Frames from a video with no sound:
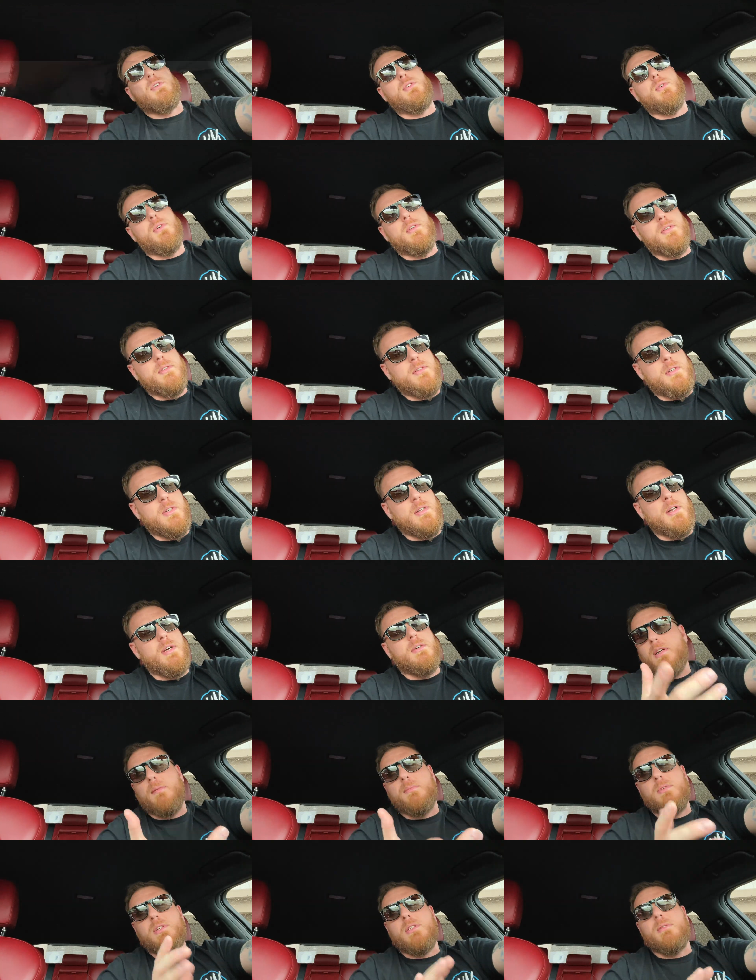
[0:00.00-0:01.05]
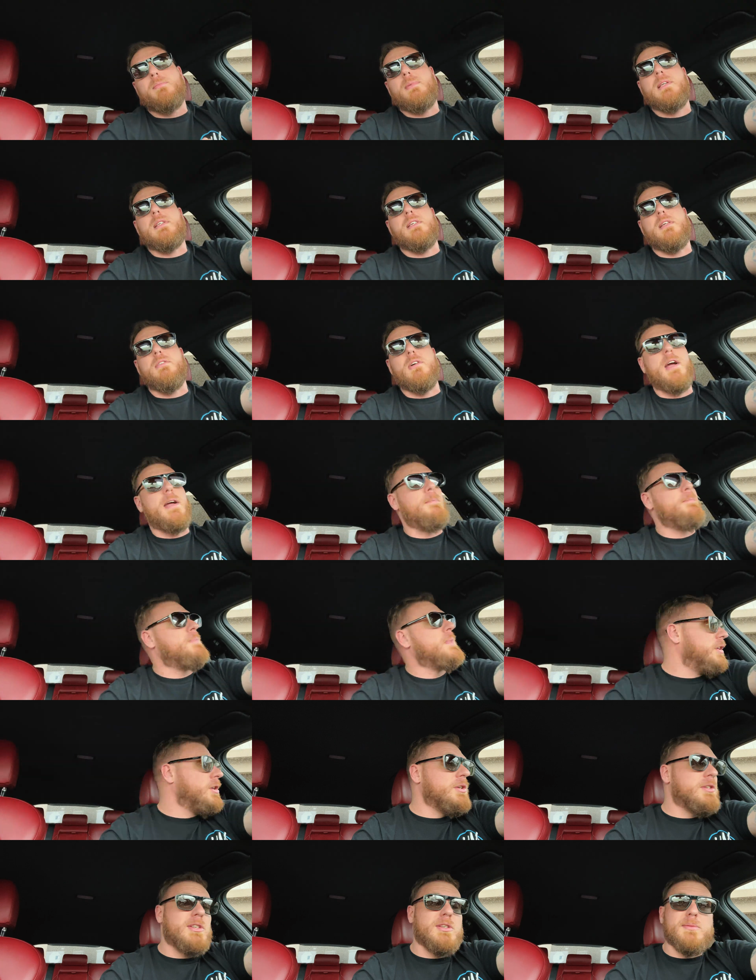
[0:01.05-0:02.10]
doing, you know, I'm just busy, right?
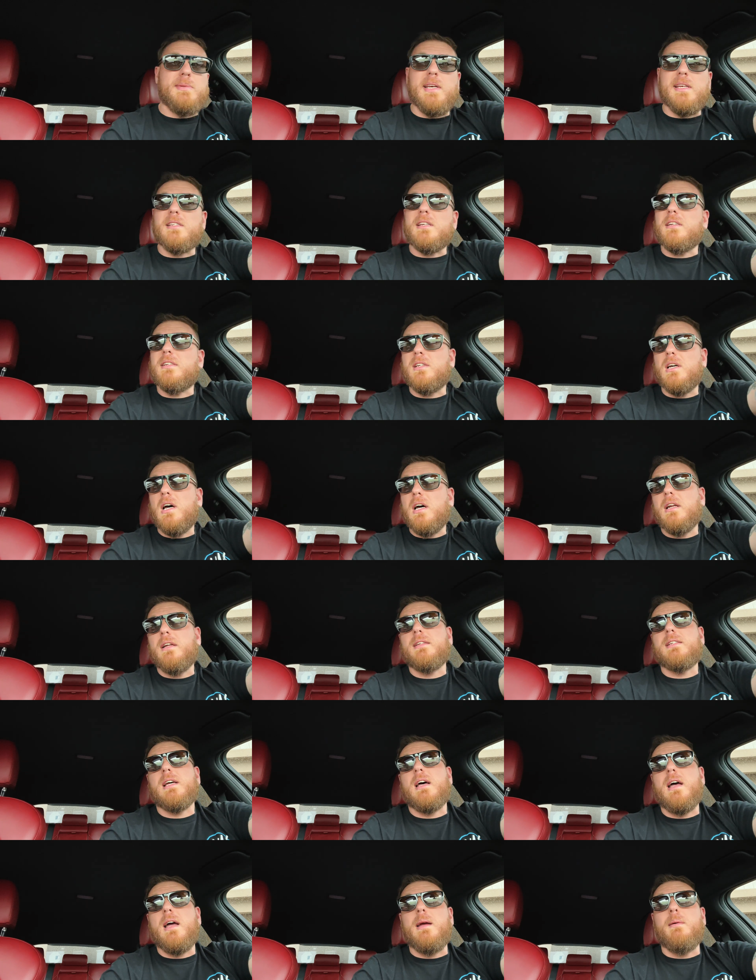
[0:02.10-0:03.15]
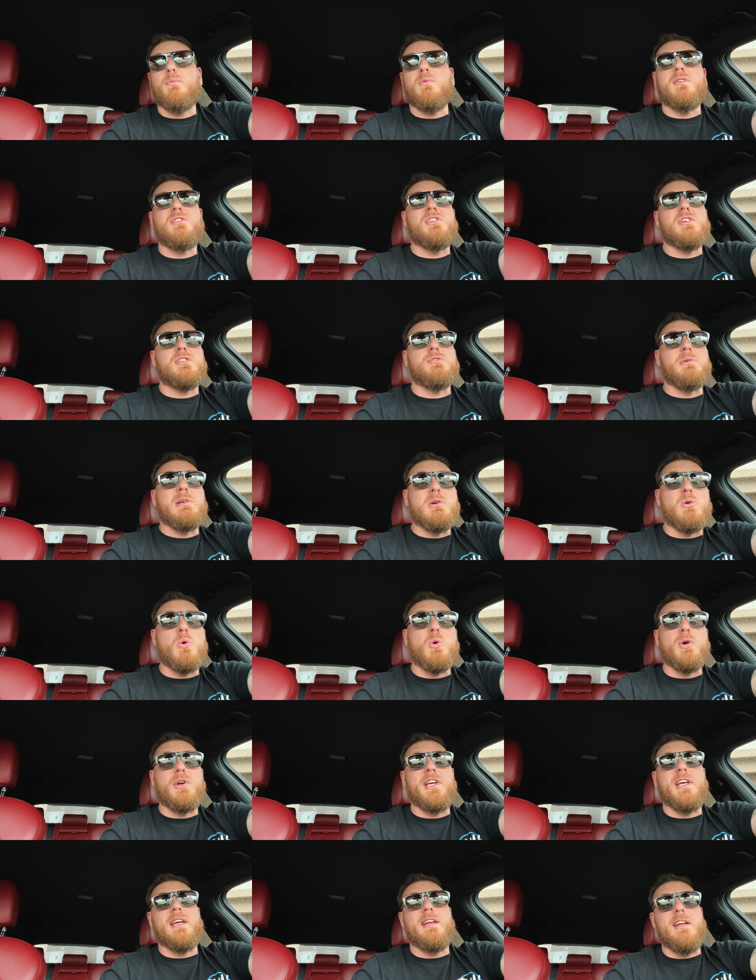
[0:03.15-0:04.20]
YouTube takes a ton of time with just
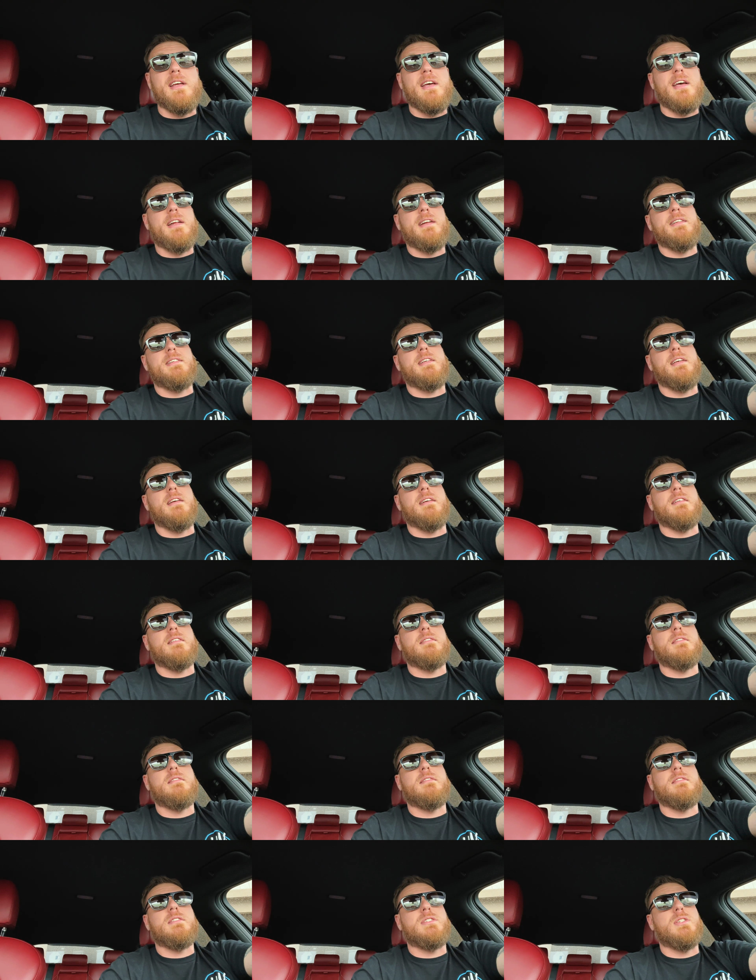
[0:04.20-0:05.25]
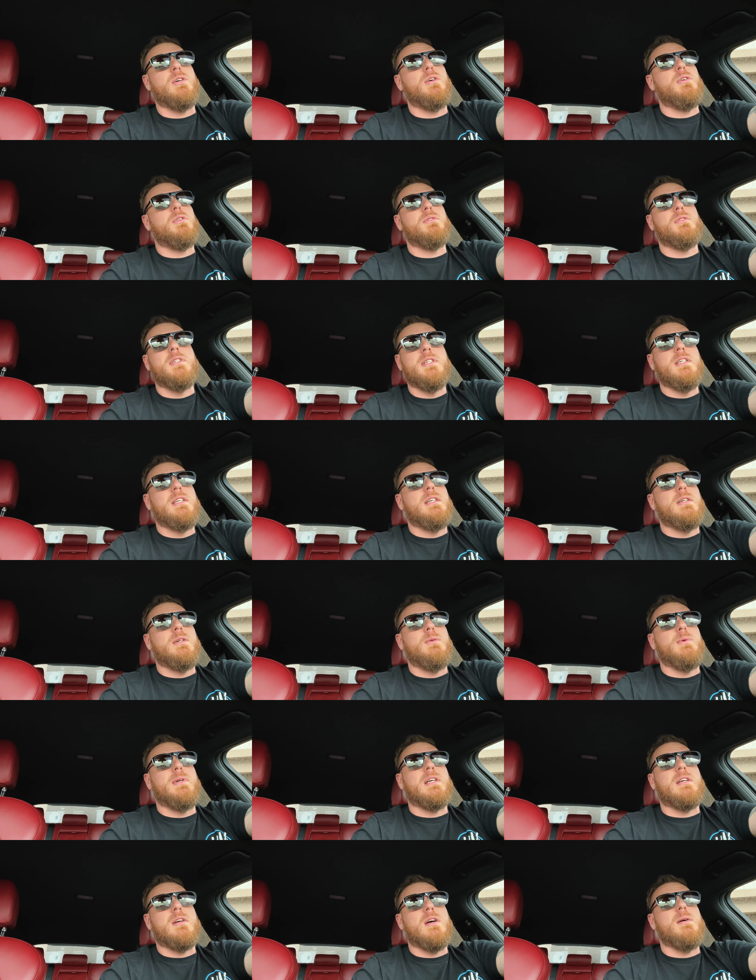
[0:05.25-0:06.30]
recording and editing. So
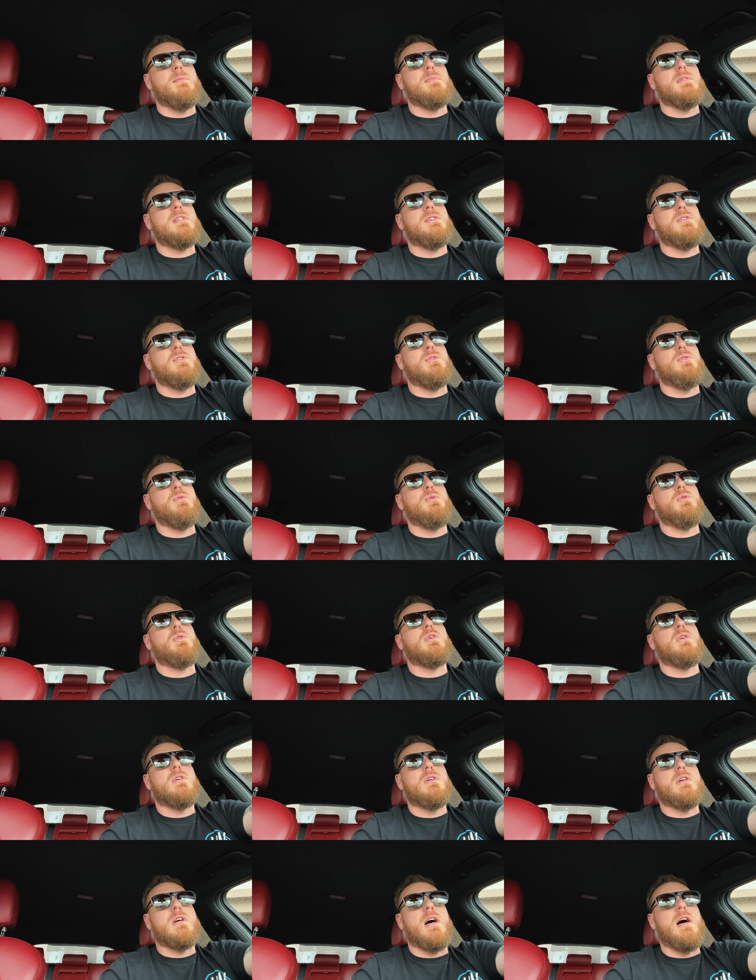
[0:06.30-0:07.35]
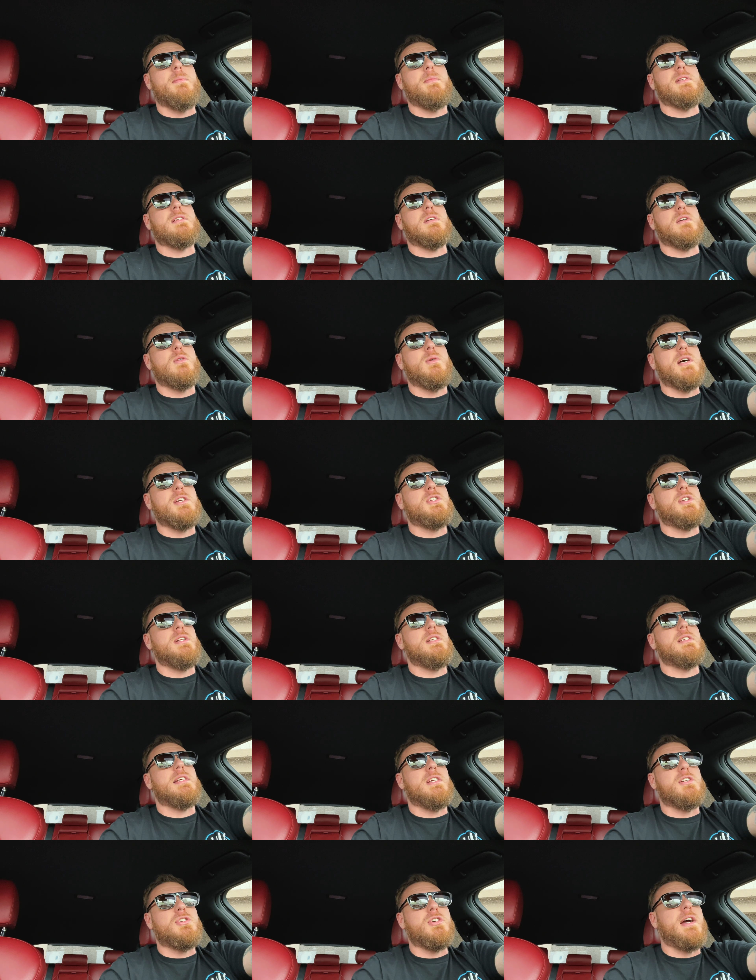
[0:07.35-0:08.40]
when it comes to comments and
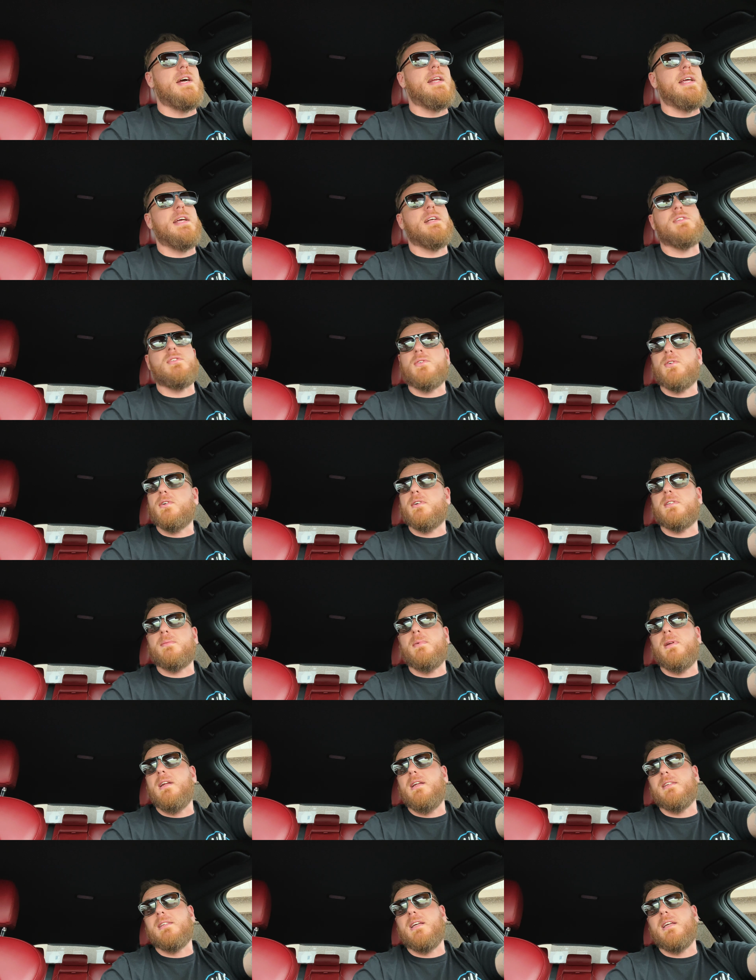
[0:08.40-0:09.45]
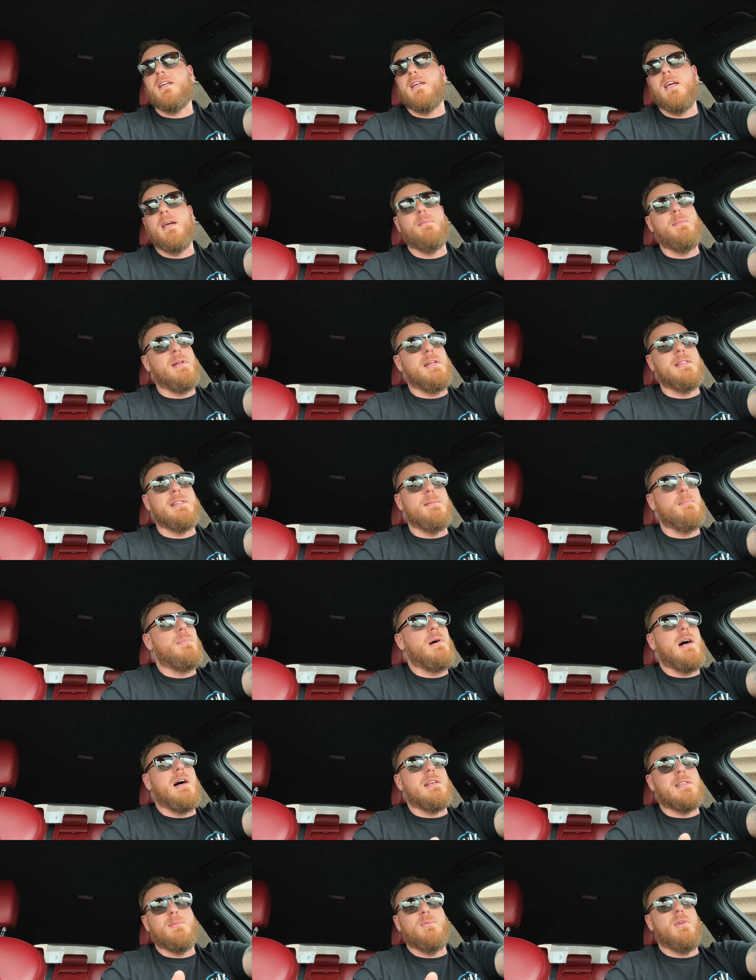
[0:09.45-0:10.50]
questions, I try to answer as many as I can, but it's
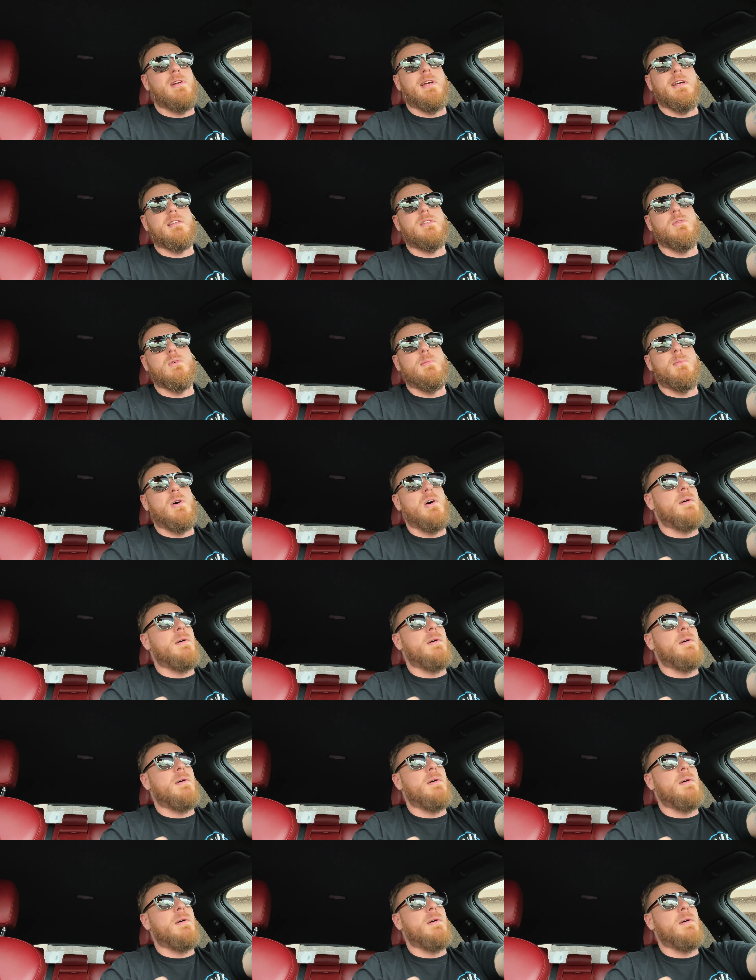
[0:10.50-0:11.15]
impossible to get to them all.